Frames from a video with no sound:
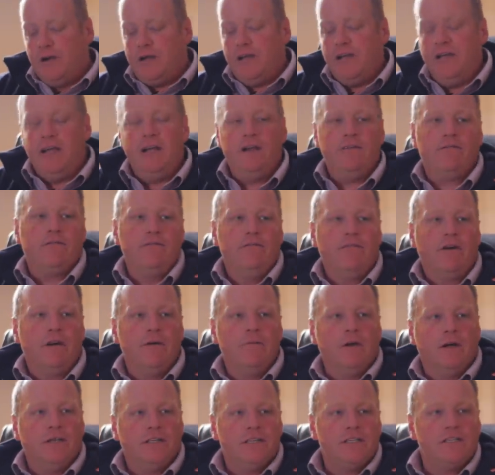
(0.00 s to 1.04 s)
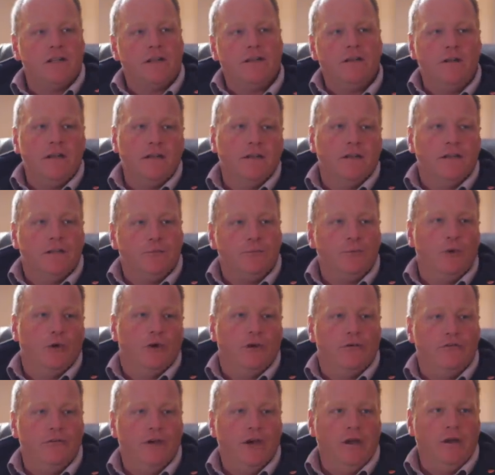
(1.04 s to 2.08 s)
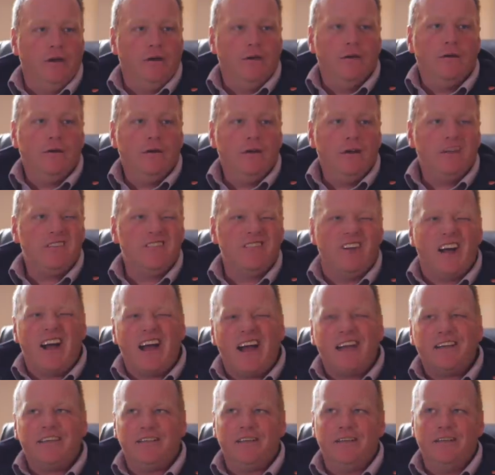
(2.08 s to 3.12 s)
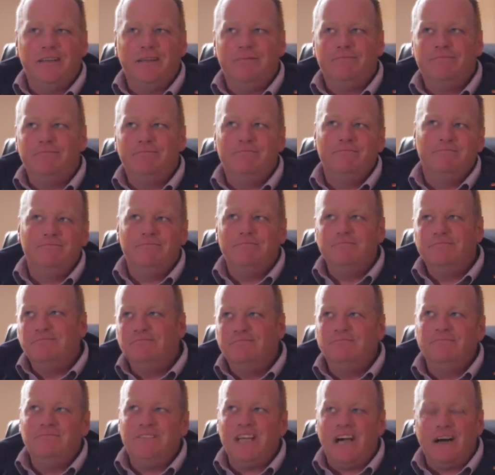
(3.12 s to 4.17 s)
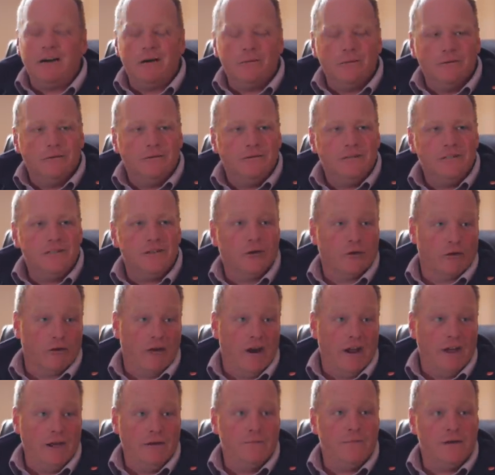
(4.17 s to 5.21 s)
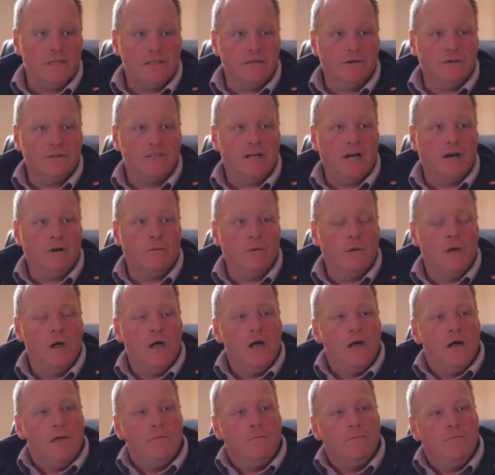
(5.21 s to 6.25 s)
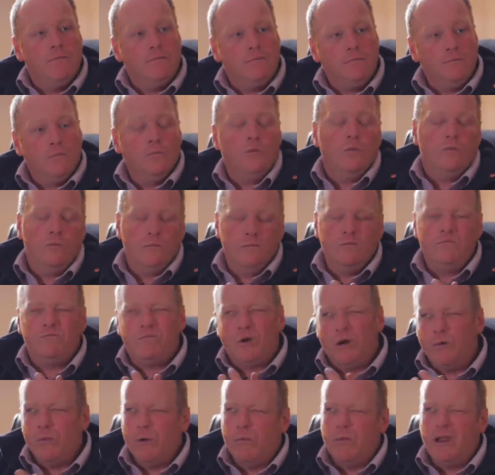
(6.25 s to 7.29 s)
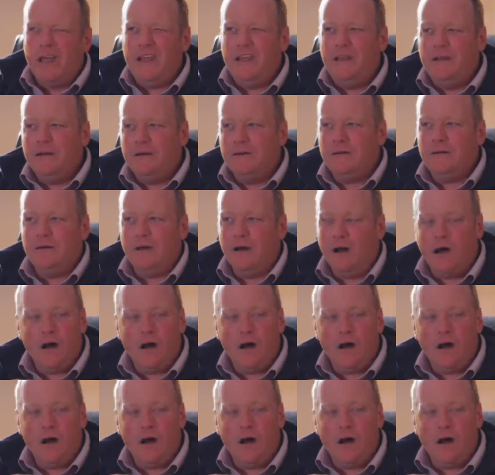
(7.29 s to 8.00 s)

we're looking at it from very much a Southern English point of view, it's not actually terrible. It's not yeah. great, but it's not terrible. We can work with it. Probably.